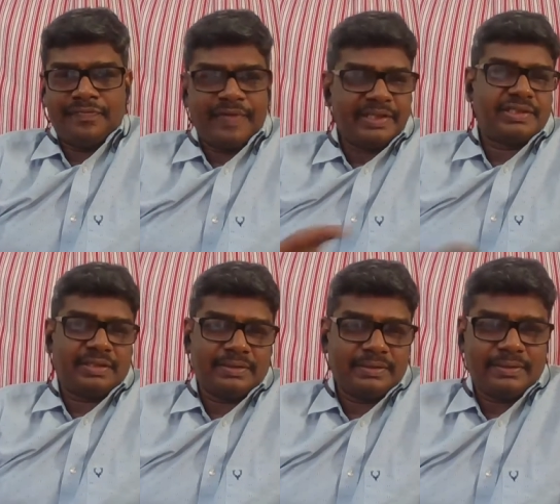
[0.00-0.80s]

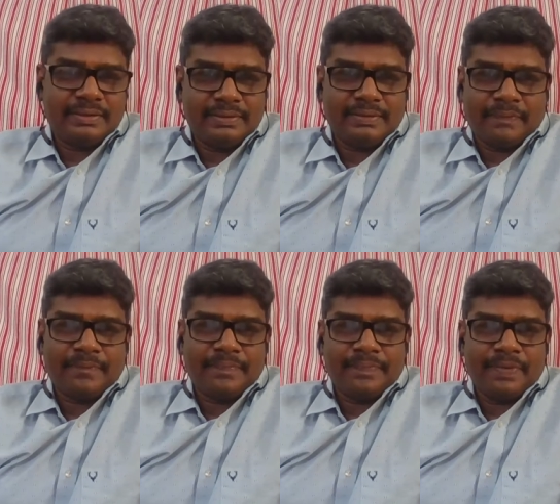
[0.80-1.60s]
fixed
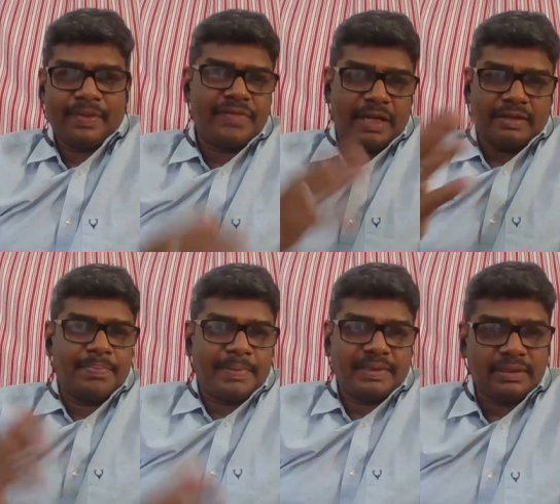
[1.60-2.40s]
if the
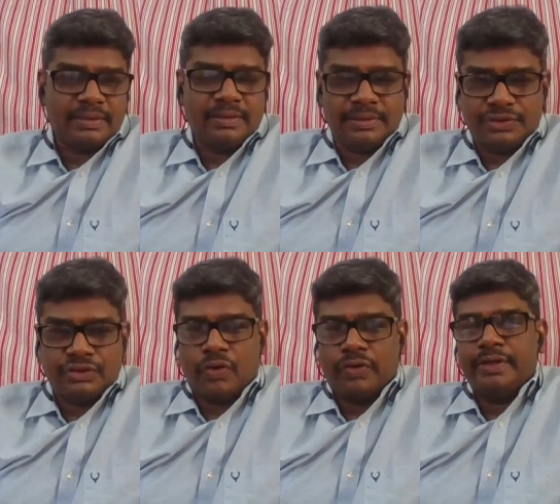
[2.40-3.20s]
other person is
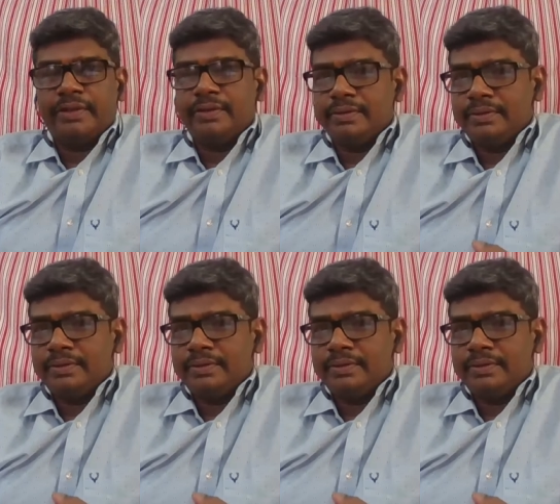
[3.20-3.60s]
talking